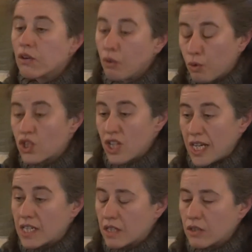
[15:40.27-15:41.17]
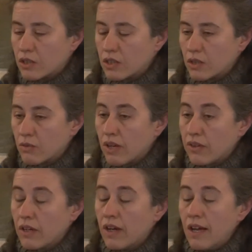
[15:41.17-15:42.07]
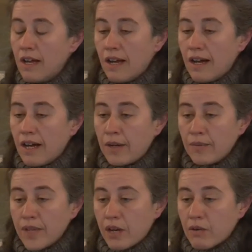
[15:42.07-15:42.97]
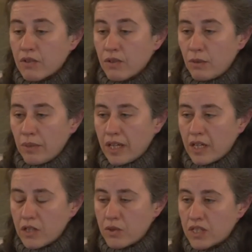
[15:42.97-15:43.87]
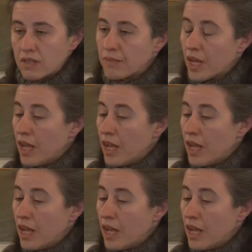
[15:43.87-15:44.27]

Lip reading: or change in turnout rather across the European countries.